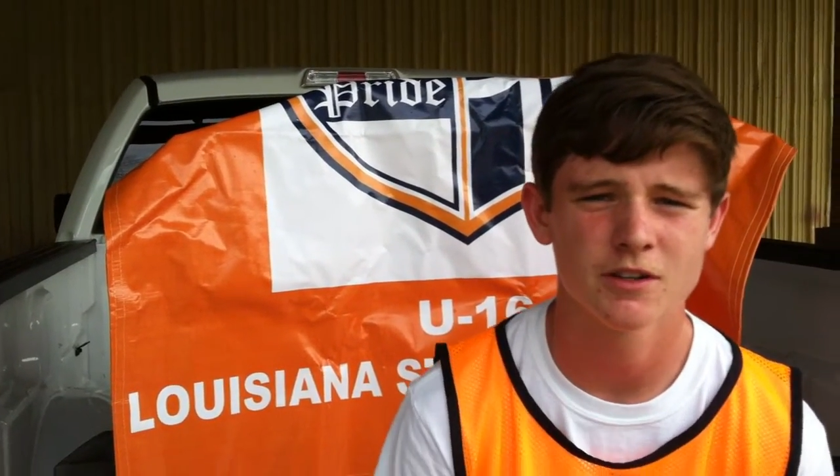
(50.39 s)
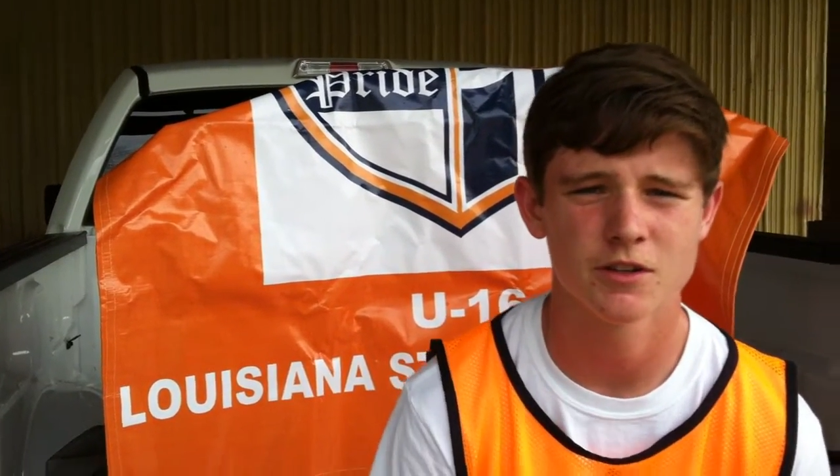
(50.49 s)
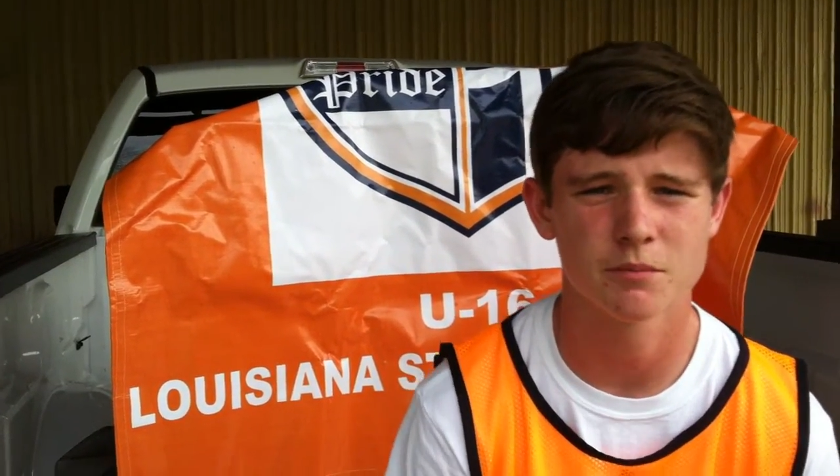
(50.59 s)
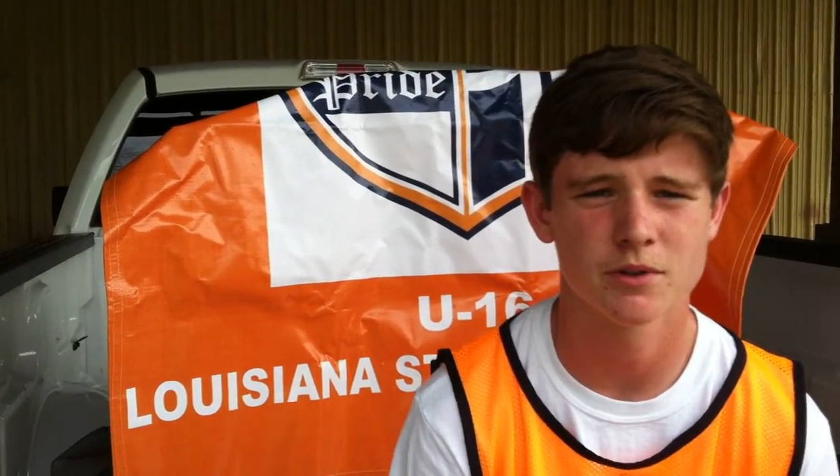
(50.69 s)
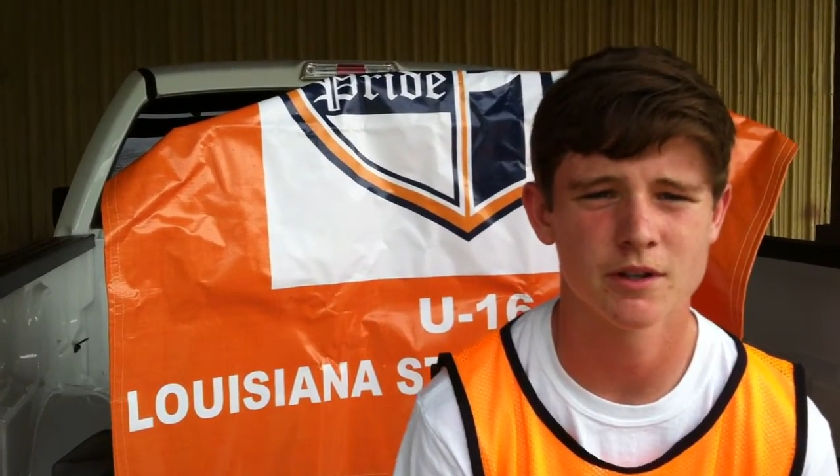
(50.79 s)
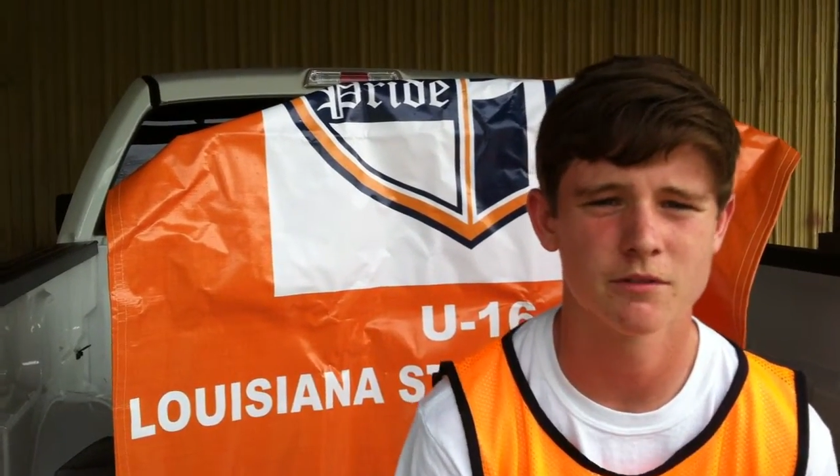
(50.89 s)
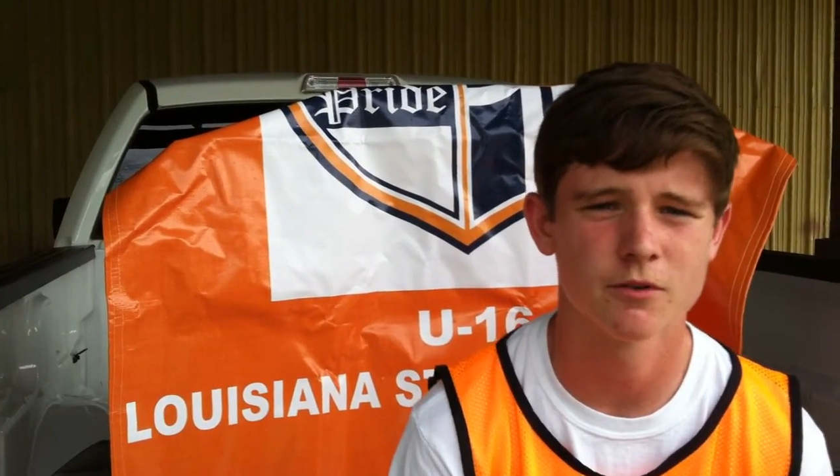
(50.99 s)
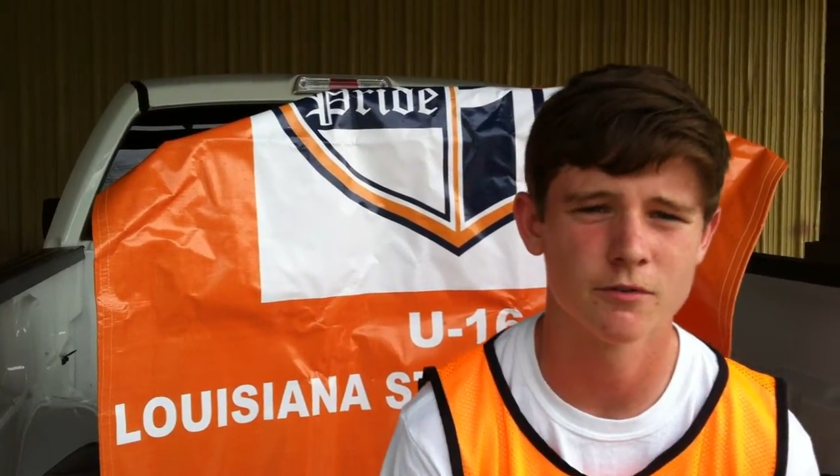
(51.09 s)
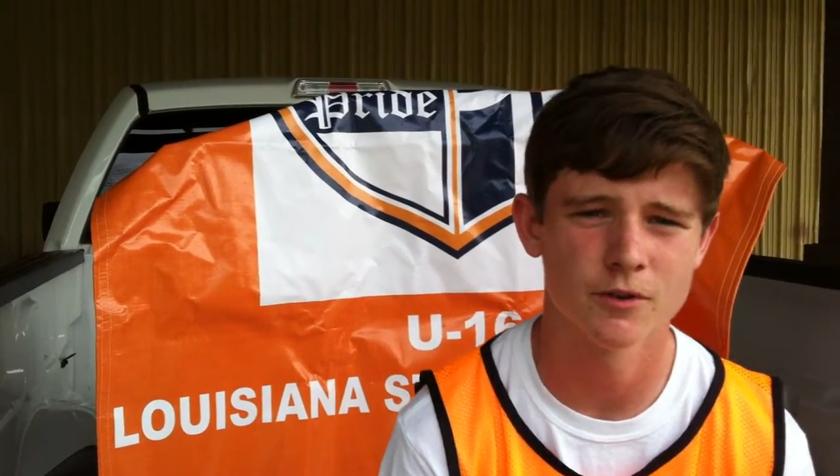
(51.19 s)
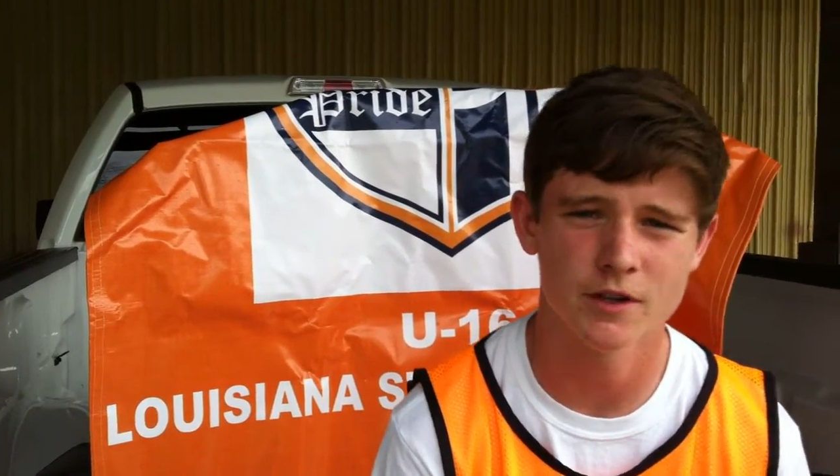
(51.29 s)
You can play
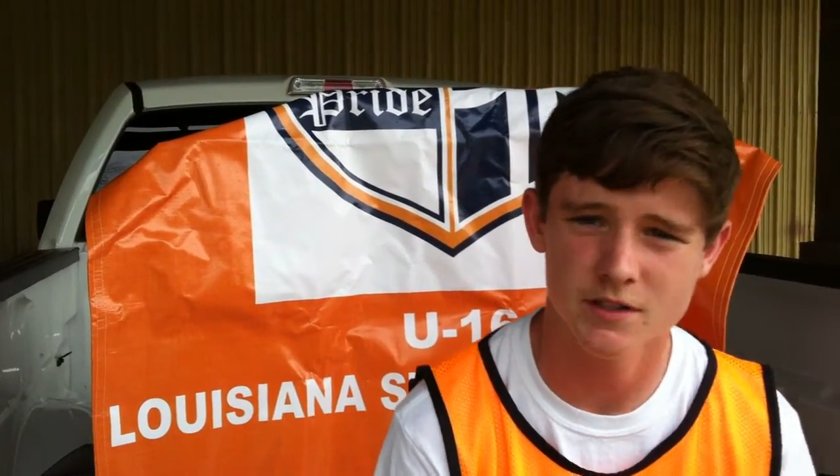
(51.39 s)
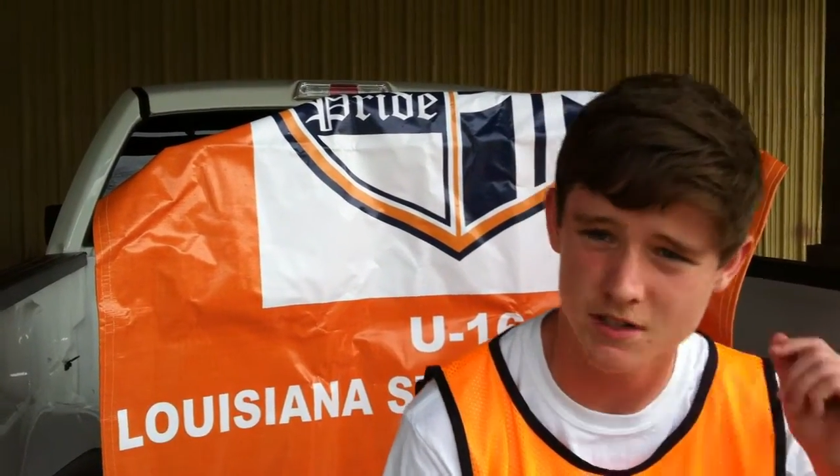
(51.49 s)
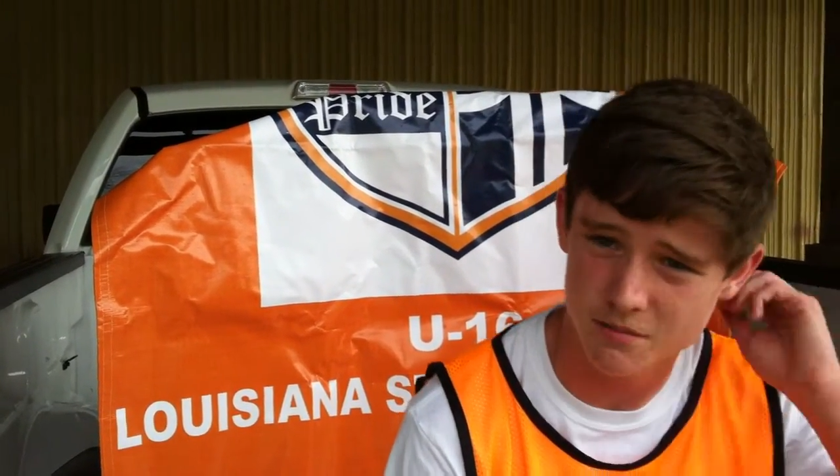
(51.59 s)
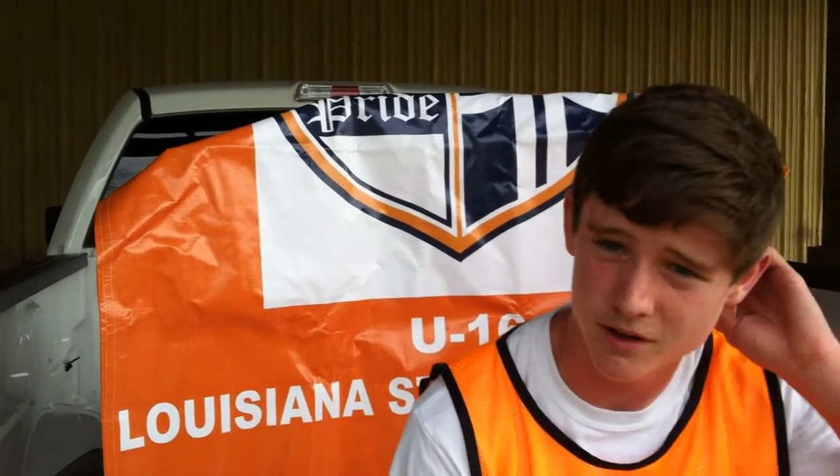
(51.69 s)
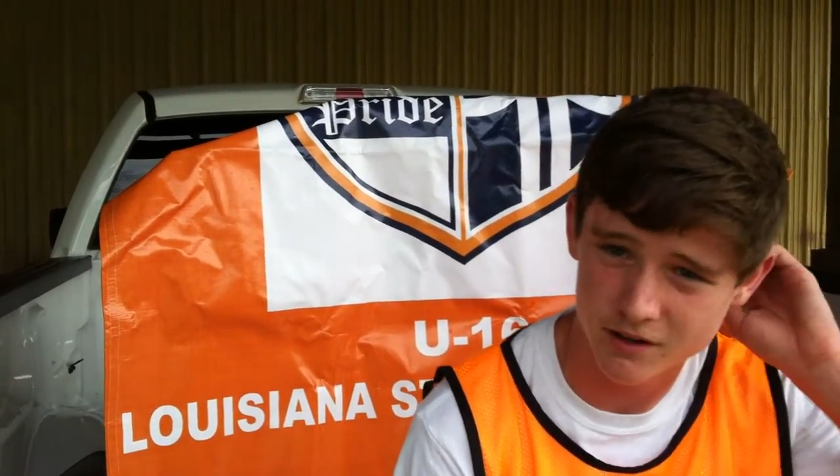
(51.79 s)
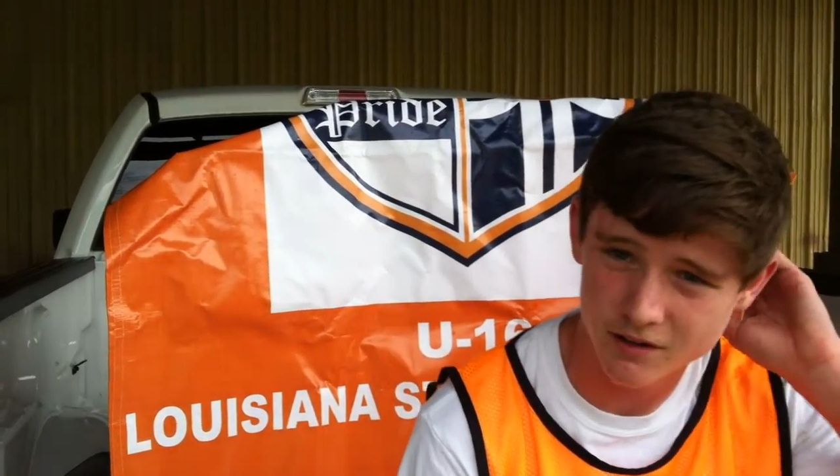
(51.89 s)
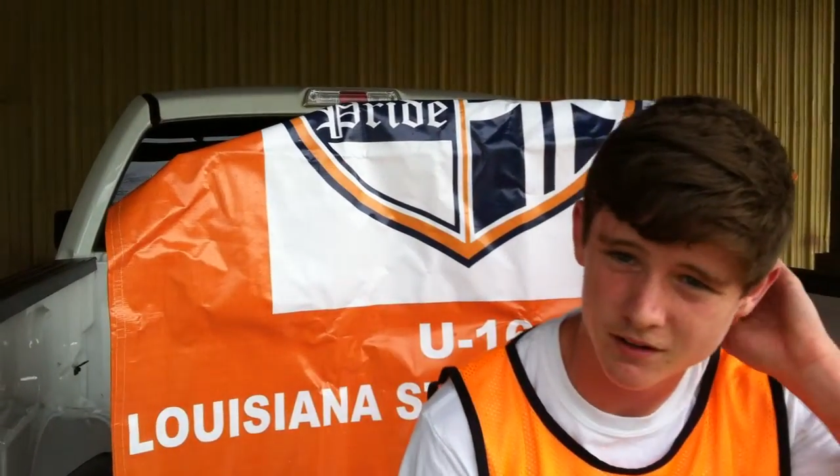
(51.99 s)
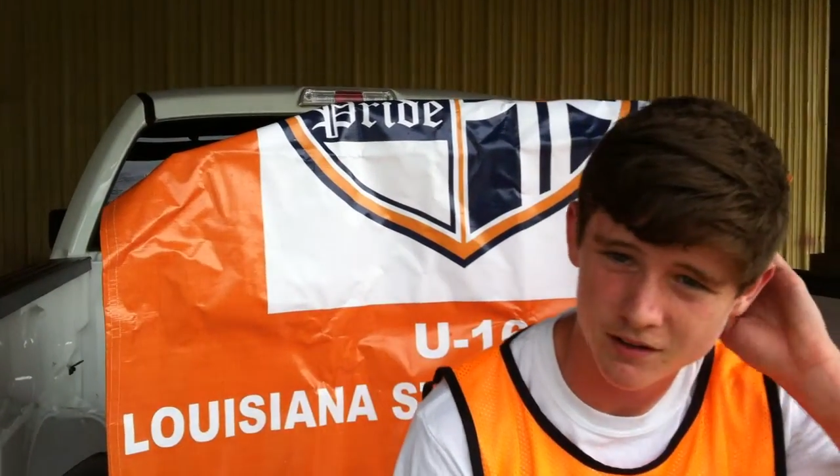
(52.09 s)
4-foot against anybody.